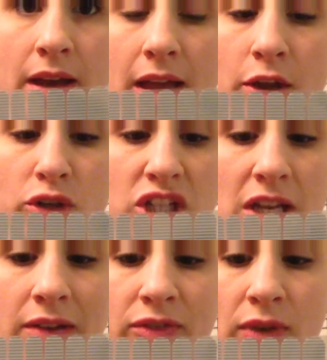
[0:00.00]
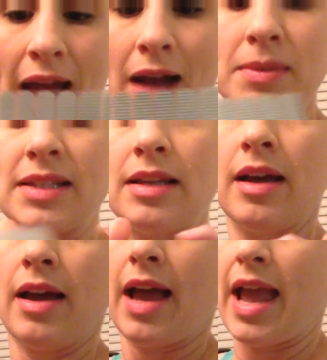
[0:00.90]
your sheet of wraps,
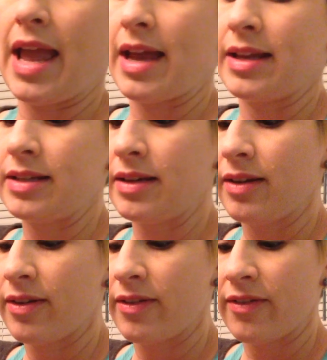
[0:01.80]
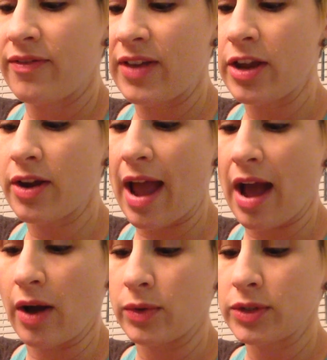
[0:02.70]
and figure
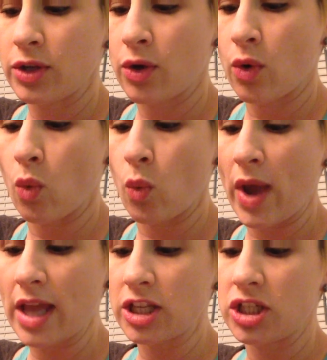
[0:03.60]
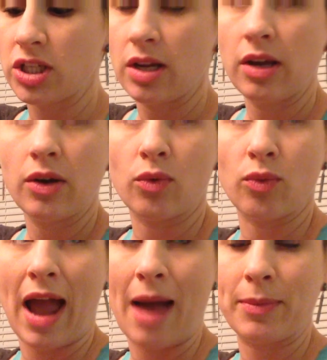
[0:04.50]
out which
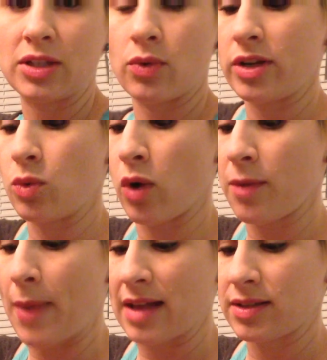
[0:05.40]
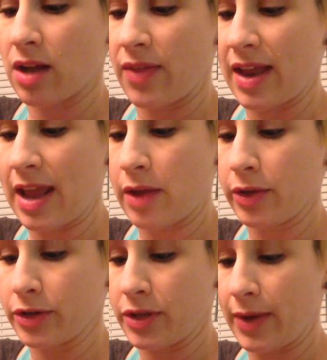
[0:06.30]
wrap is going to work best on that nail
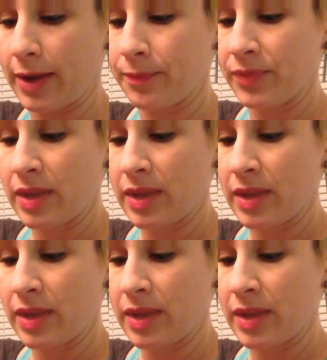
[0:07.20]
you're doing.